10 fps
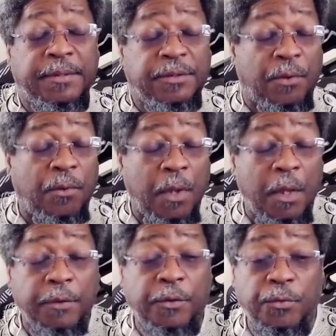So
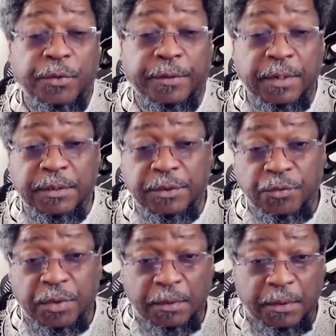those are things that you
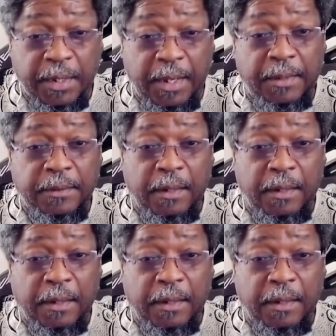can look at